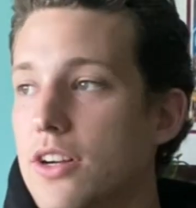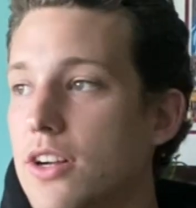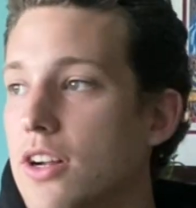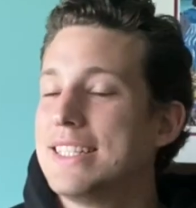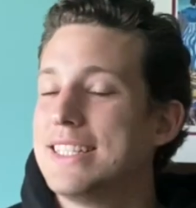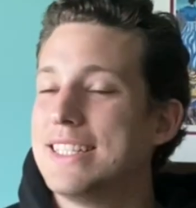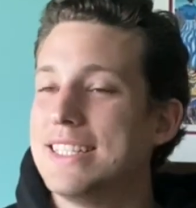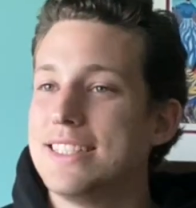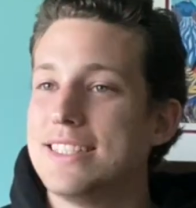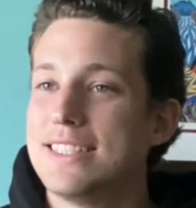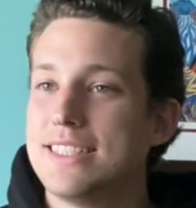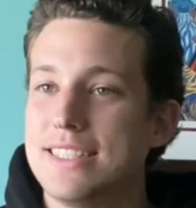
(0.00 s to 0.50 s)

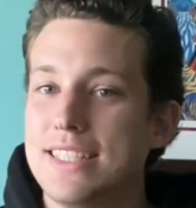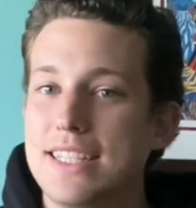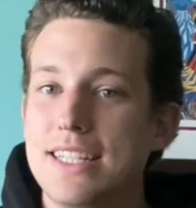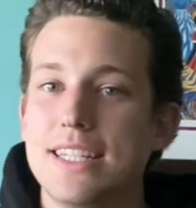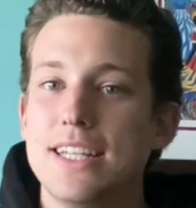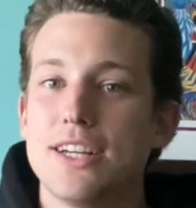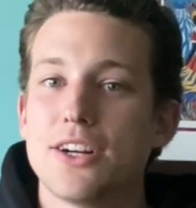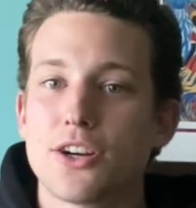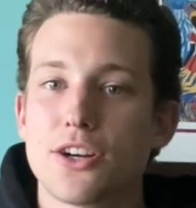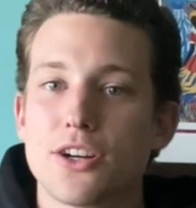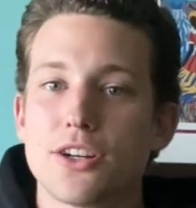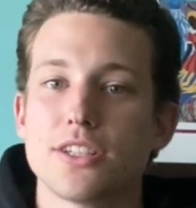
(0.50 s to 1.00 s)
To see
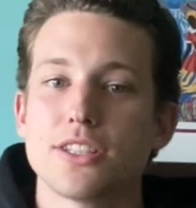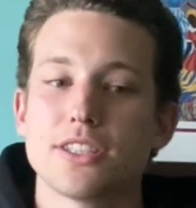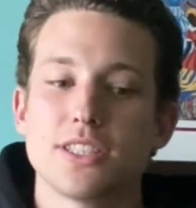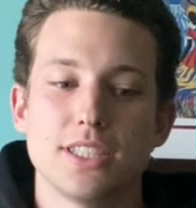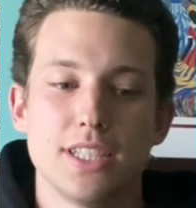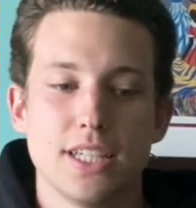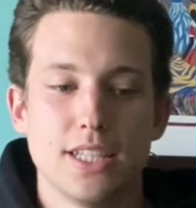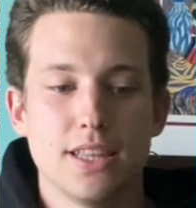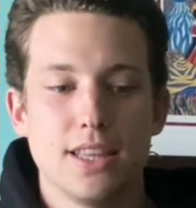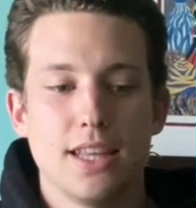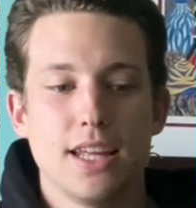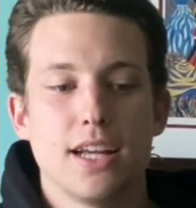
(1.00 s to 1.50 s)
her
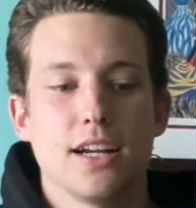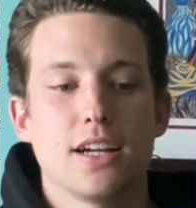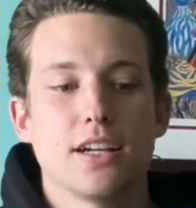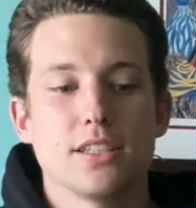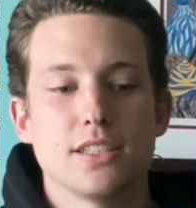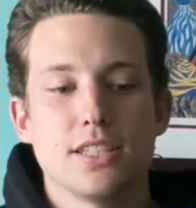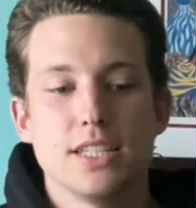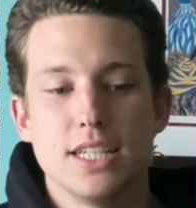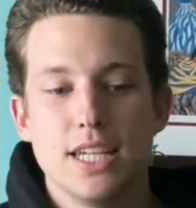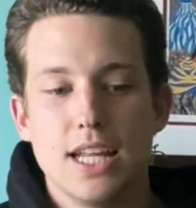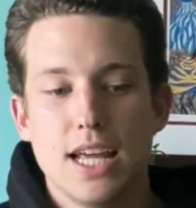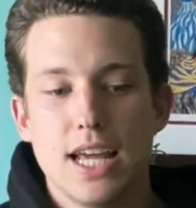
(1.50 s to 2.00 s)
sit there
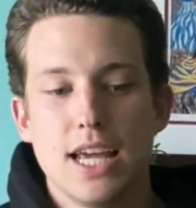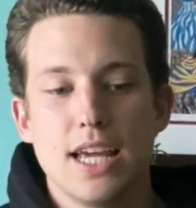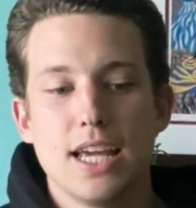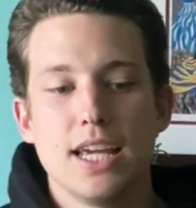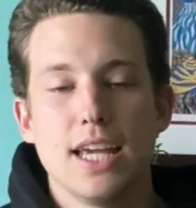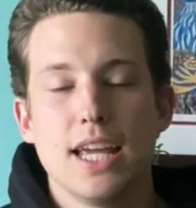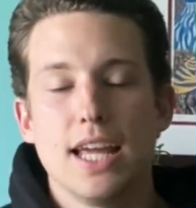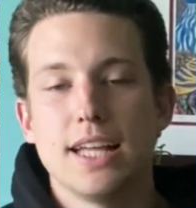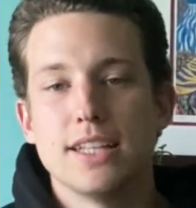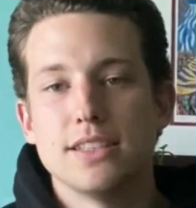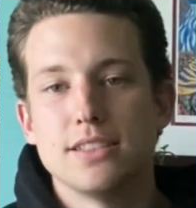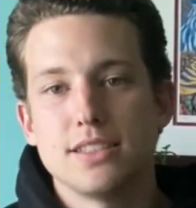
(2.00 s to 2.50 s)

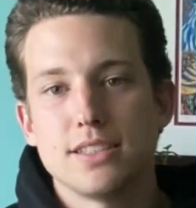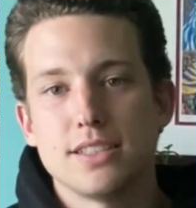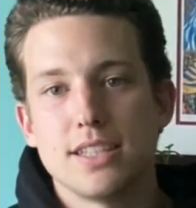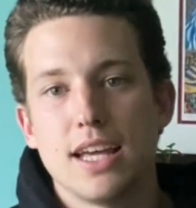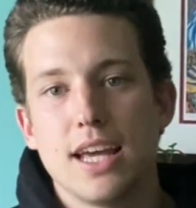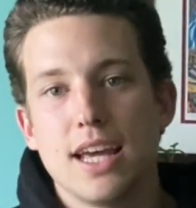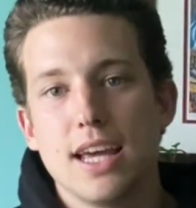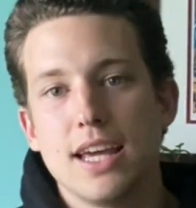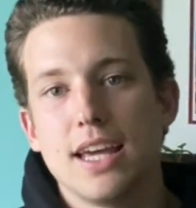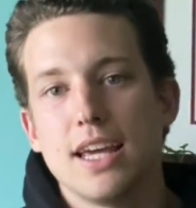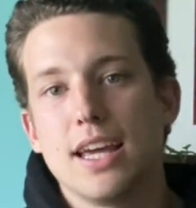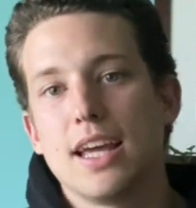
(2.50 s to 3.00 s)
today and
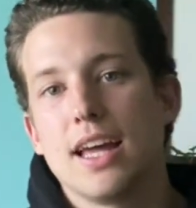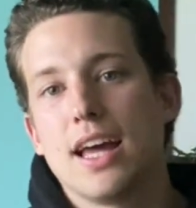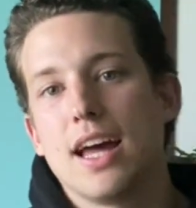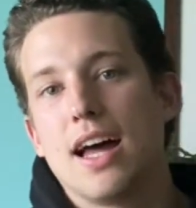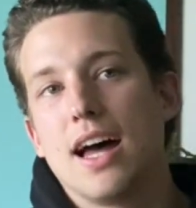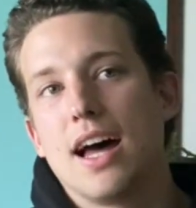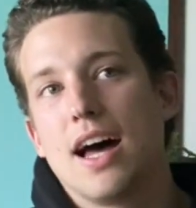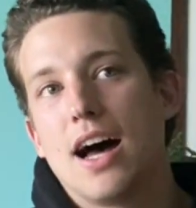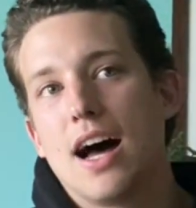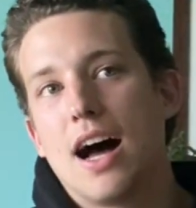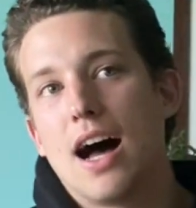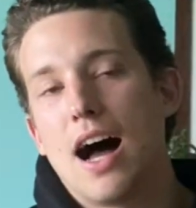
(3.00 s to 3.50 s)
say,
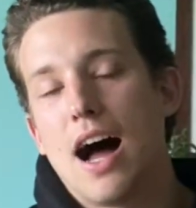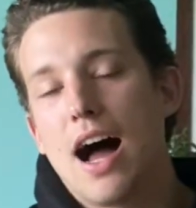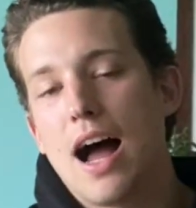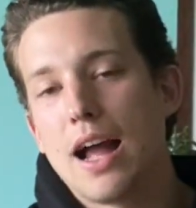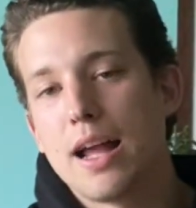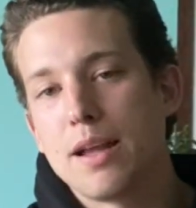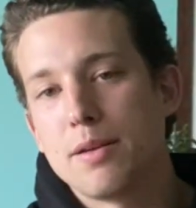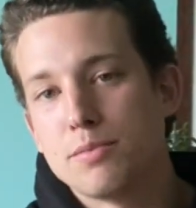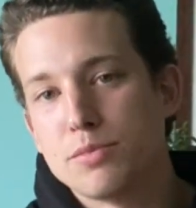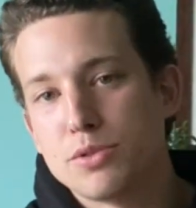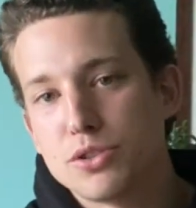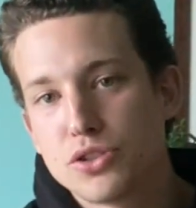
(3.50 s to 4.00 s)
I
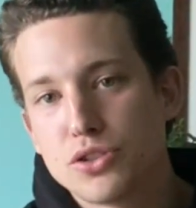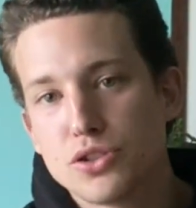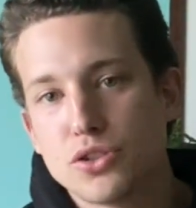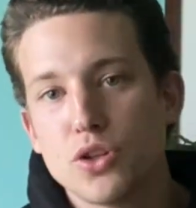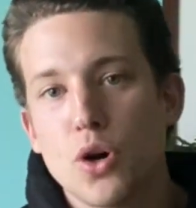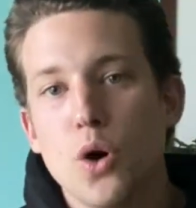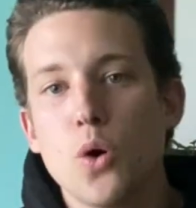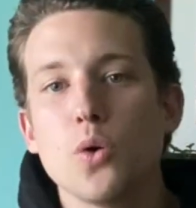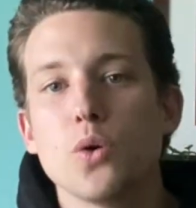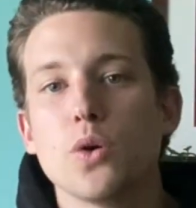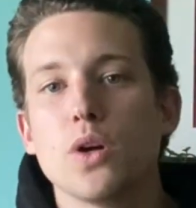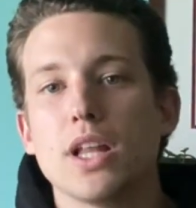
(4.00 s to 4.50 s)
am
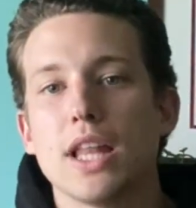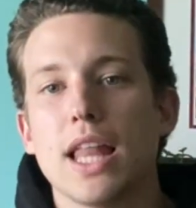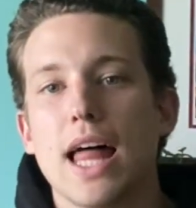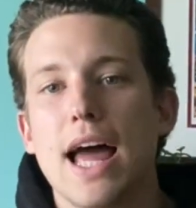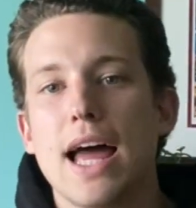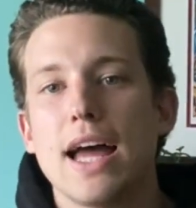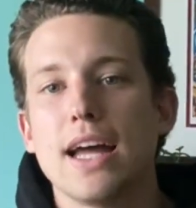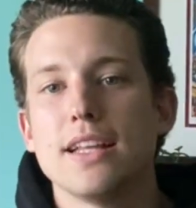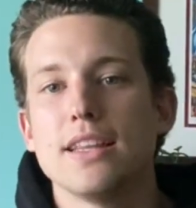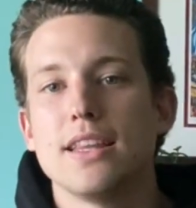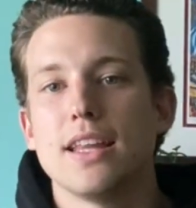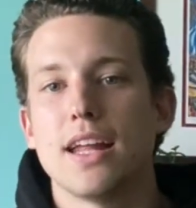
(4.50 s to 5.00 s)
so
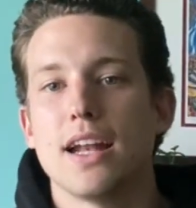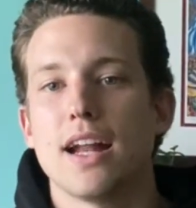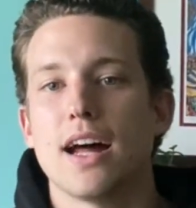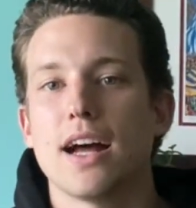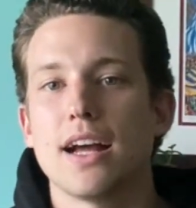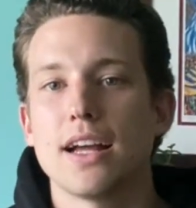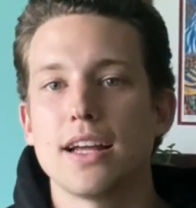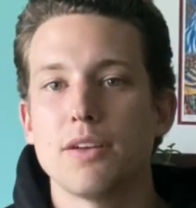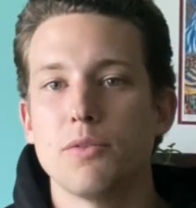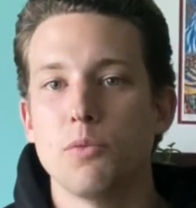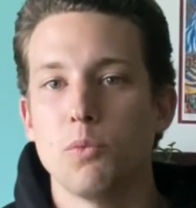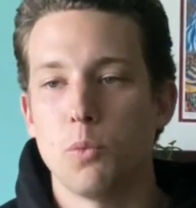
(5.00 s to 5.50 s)
glad that
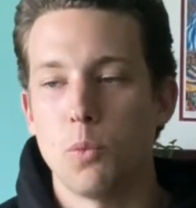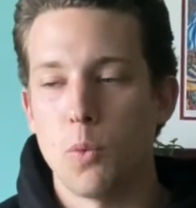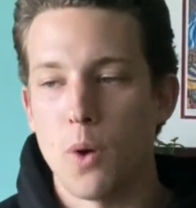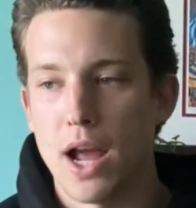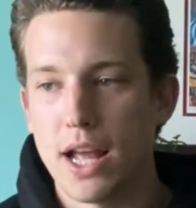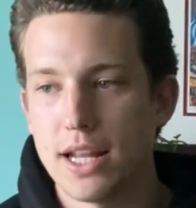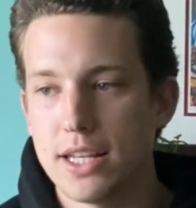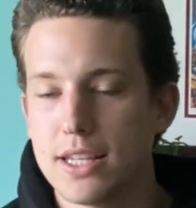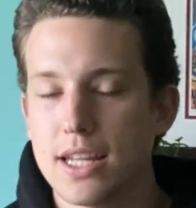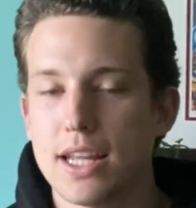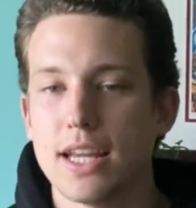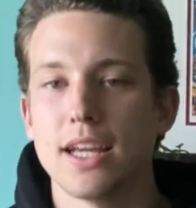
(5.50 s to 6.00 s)
I
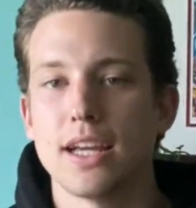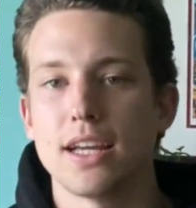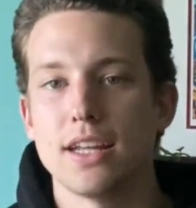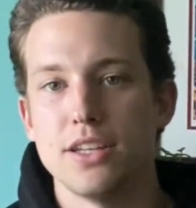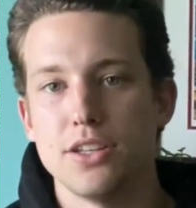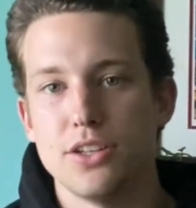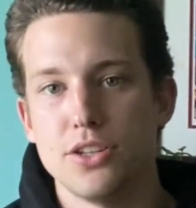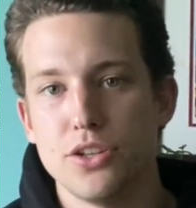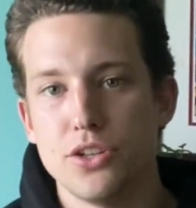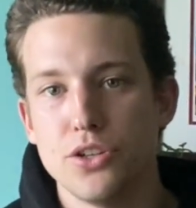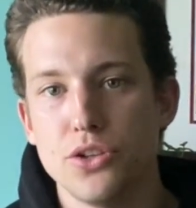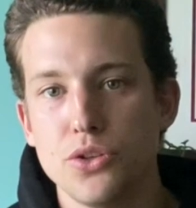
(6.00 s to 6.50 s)
went and
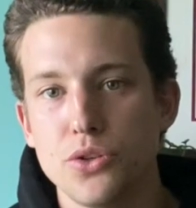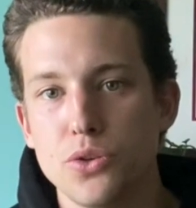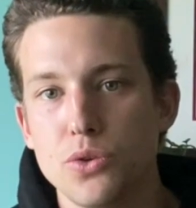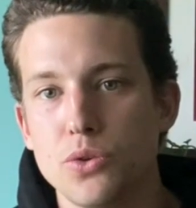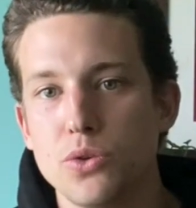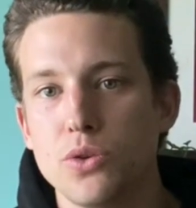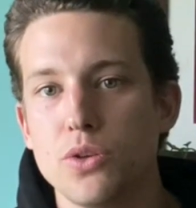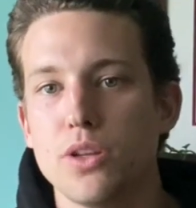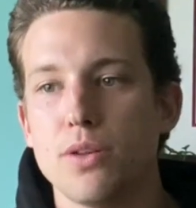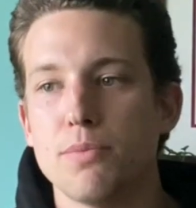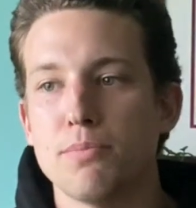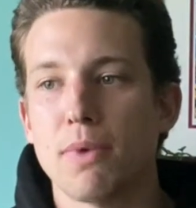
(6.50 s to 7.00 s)

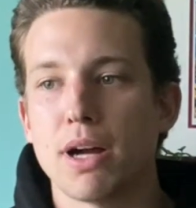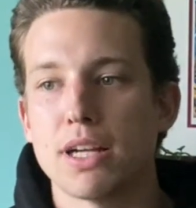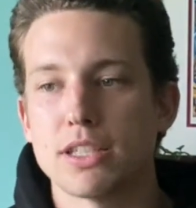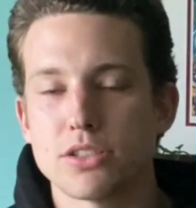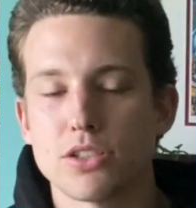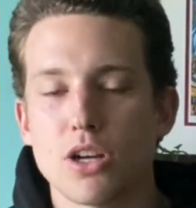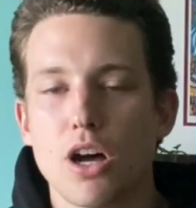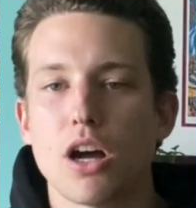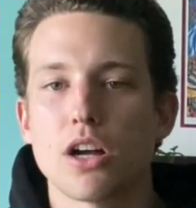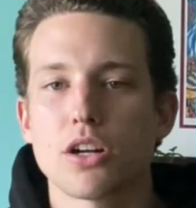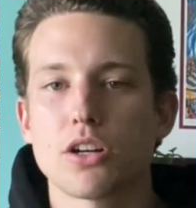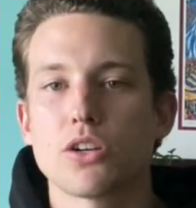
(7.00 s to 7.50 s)
continued my
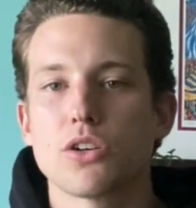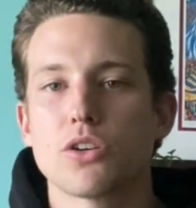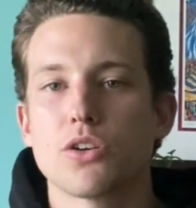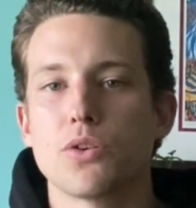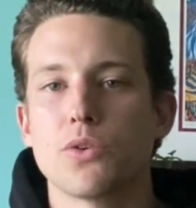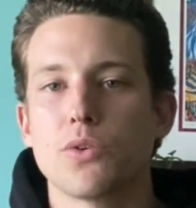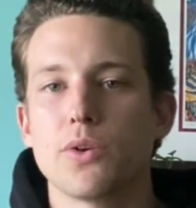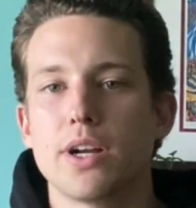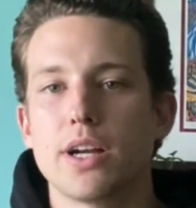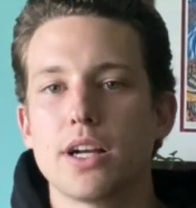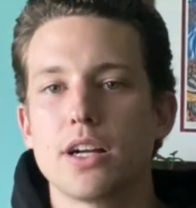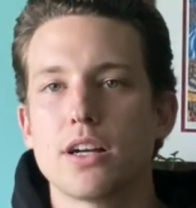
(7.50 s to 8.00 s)
soccer
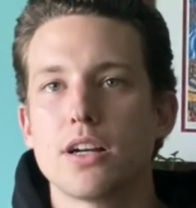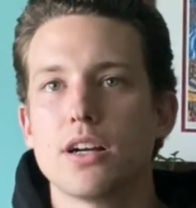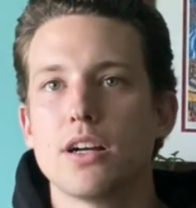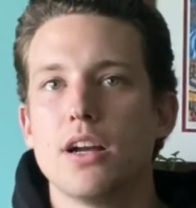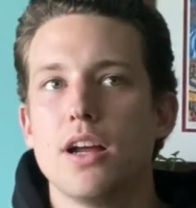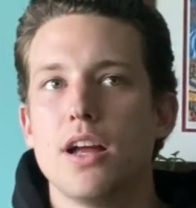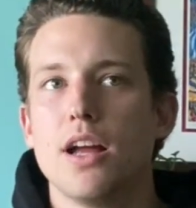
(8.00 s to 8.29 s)
career